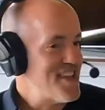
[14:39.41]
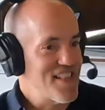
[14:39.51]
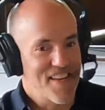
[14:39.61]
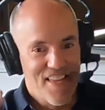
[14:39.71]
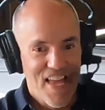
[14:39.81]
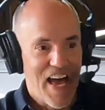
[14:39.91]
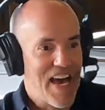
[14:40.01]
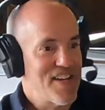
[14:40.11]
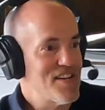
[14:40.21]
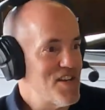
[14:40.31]
you know, like
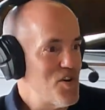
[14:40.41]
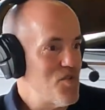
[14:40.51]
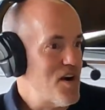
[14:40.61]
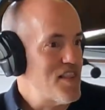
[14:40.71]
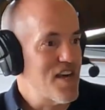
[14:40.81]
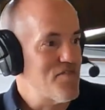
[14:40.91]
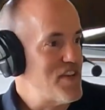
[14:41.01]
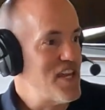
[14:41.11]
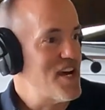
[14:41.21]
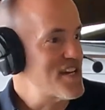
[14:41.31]
I didn't know a lot of
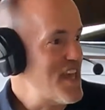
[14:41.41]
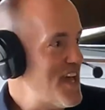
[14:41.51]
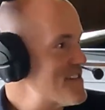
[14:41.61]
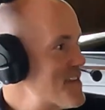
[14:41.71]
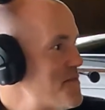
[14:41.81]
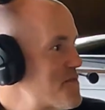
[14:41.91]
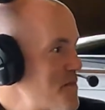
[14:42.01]
neon gas comes